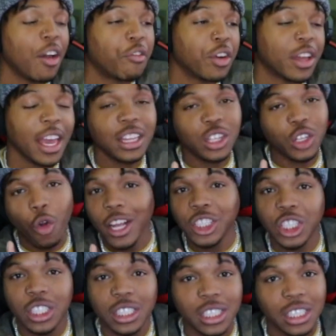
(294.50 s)
Forget the
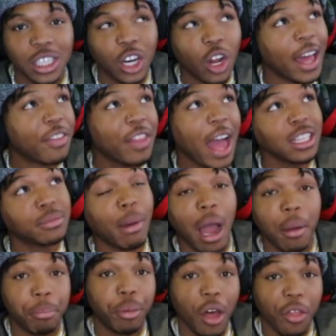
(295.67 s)
questions. You know, that's my
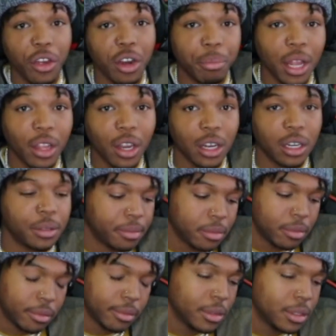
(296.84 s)
brother, brother.
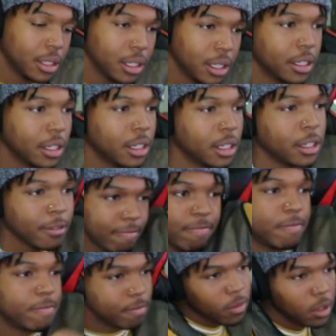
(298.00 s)

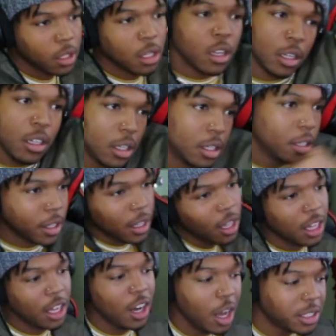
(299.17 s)

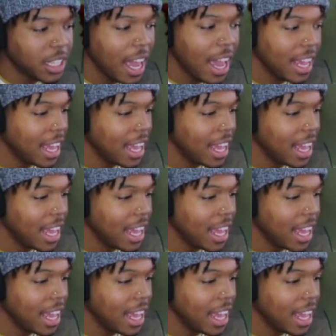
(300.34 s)
You know what I'm saying?